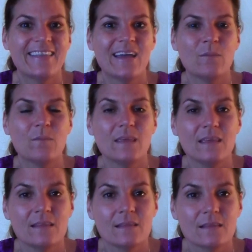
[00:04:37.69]
then
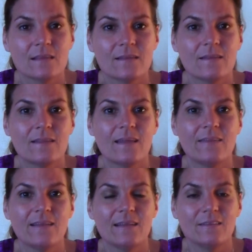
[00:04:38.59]
means
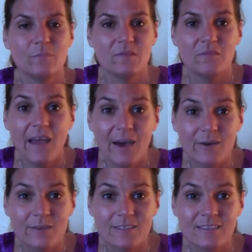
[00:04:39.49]
that they need to be
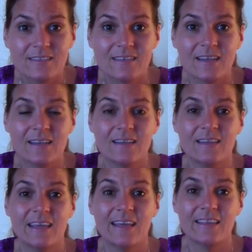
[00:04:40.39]
felt and that
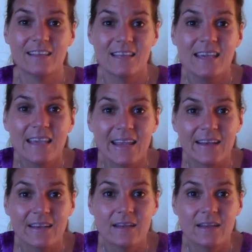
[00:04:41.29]
they get seen,